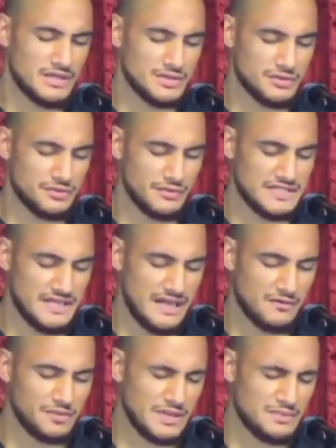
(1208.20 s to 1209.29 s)
resonate
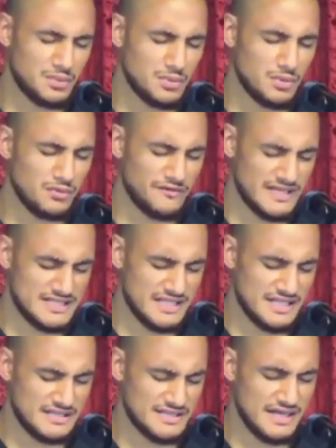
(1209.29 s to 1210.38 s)
with people, Lord, with us here
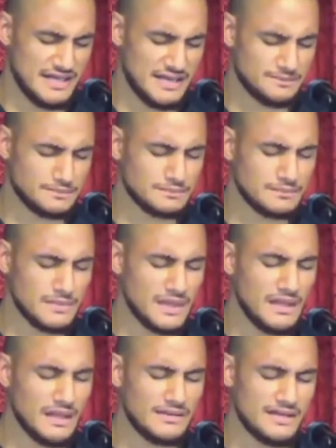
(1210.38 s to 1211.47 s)
today,
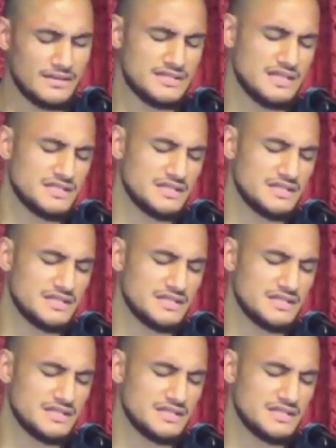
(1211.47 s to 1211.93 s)
that your teaching